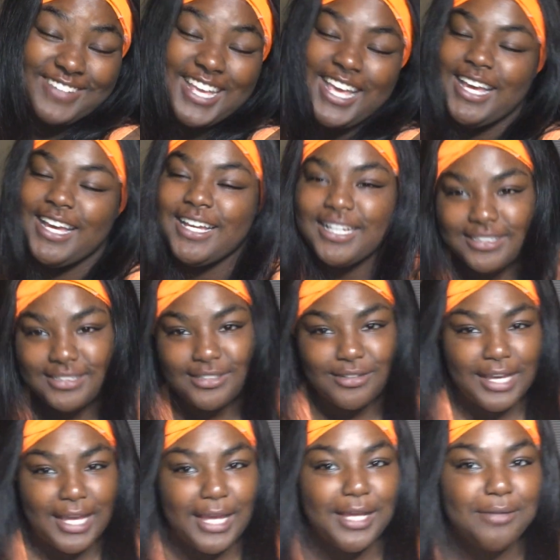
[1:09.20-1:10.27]
It's
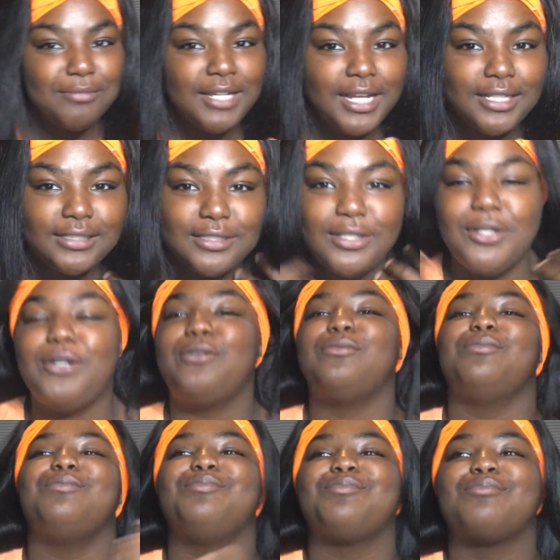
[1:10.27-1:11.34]
okay. I'm not, you
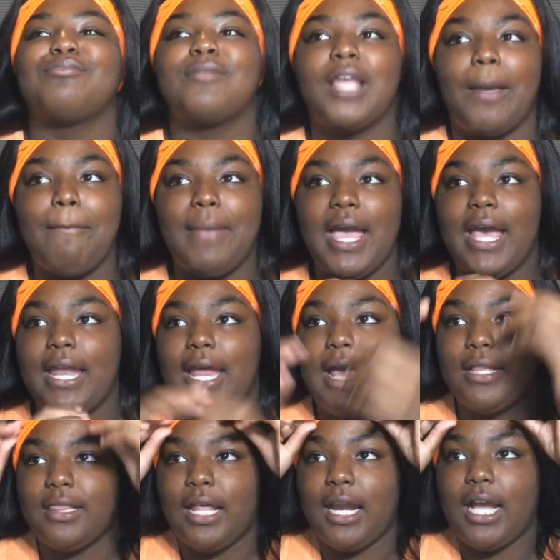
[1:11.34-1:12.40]
know, mad
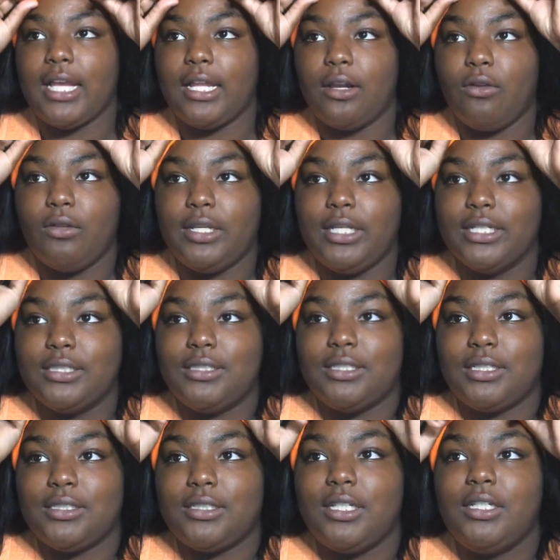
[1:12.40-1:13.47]
at that I can only get
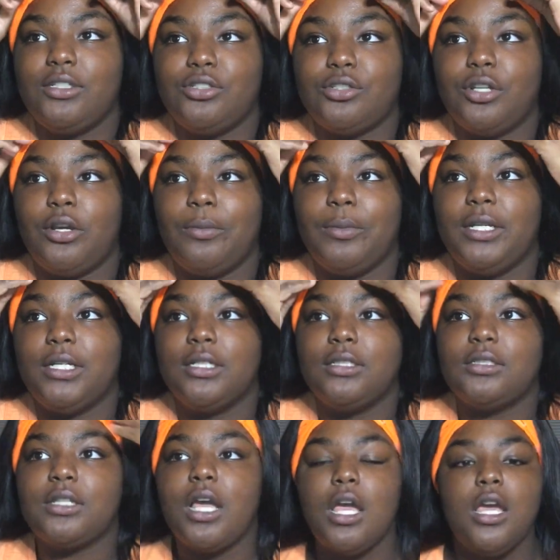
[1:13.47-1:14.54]
6 things, you know,
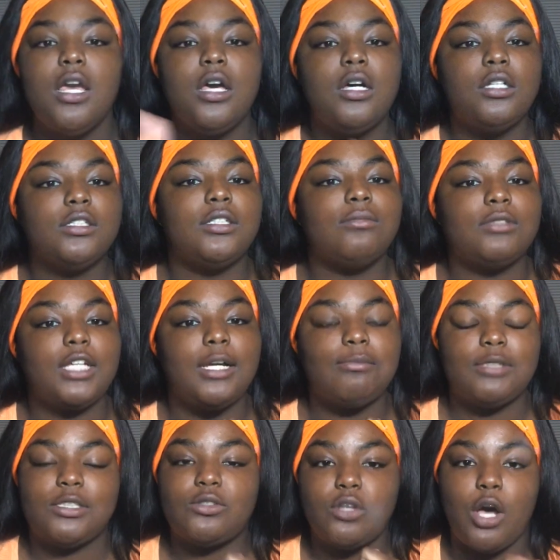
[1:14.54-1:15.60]
because
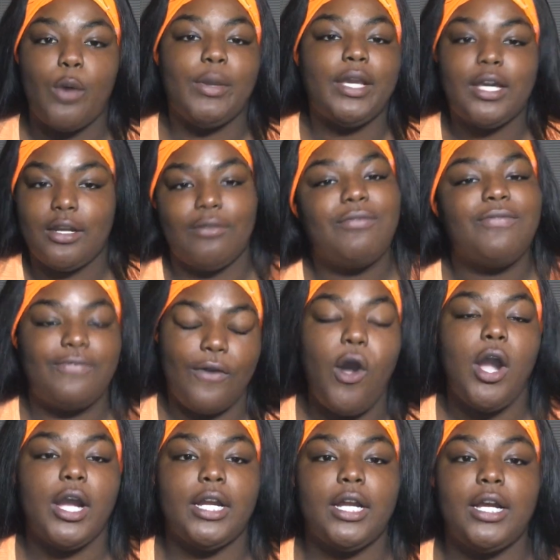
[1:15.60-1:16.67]
sometimes that's all we could
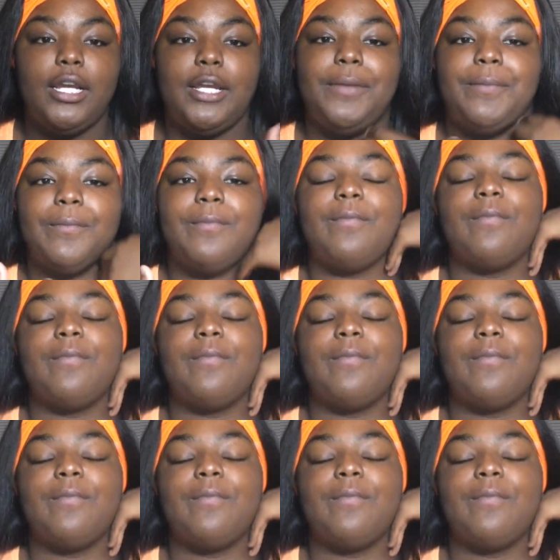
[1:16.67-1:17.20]
afford, honey.